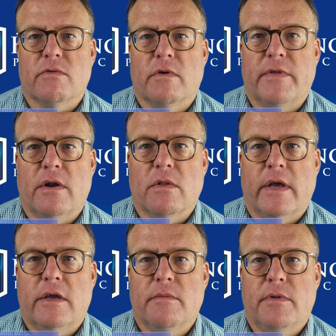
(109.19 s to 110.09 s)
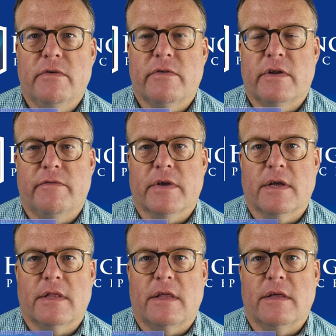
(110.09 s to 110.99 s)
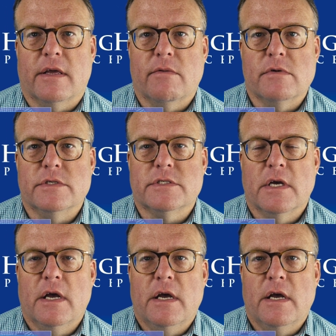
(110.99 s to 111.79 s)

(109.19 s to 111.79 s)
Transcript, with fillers: or if they don't like your birth certificate, they think it was